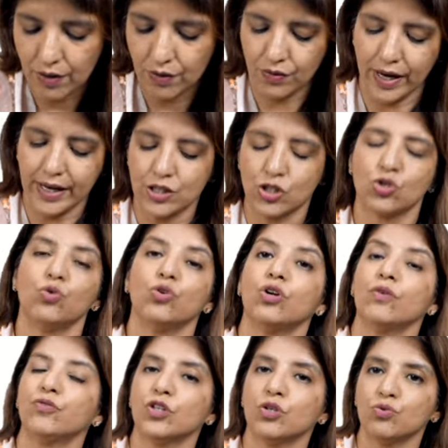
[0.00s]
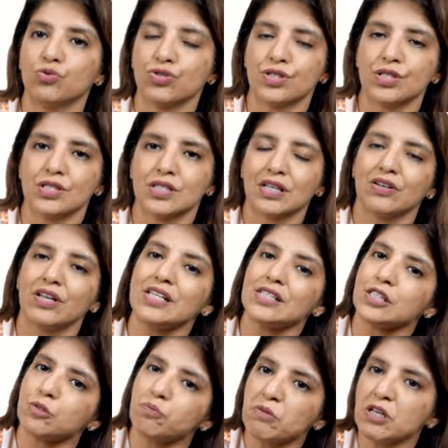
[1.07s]
right tone of the uterus is decreased,
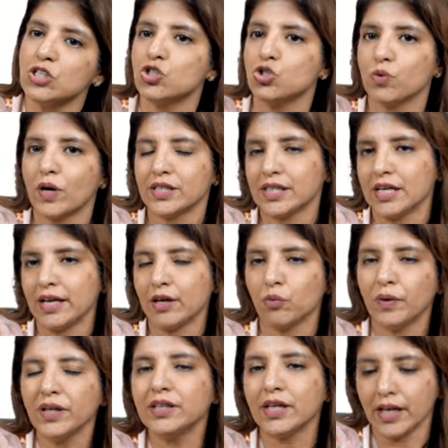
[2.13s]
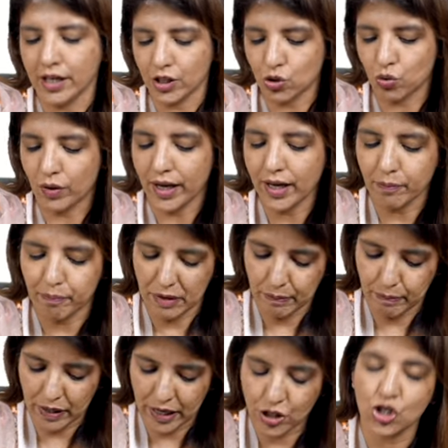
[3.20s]
it means you are dealing with atonic
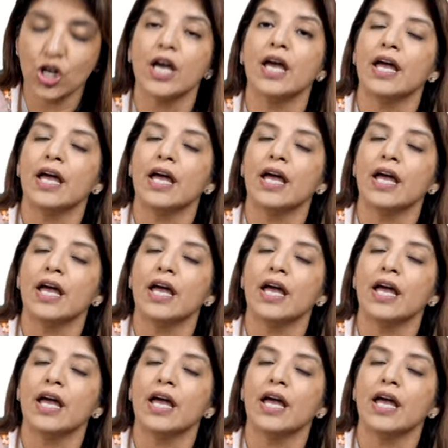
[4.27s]
PPH.